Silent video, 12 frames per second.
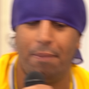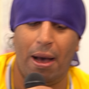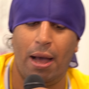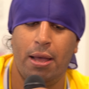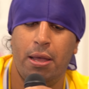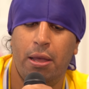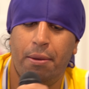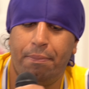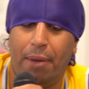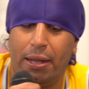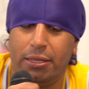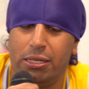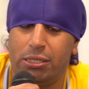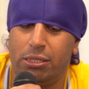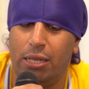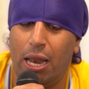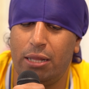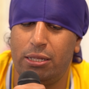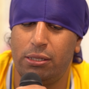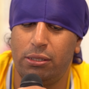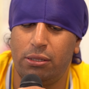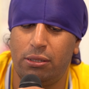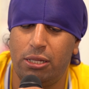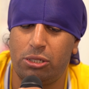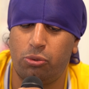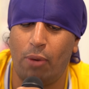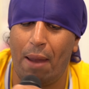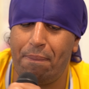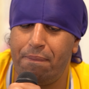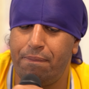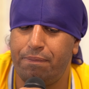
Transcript: But this, you know, this rap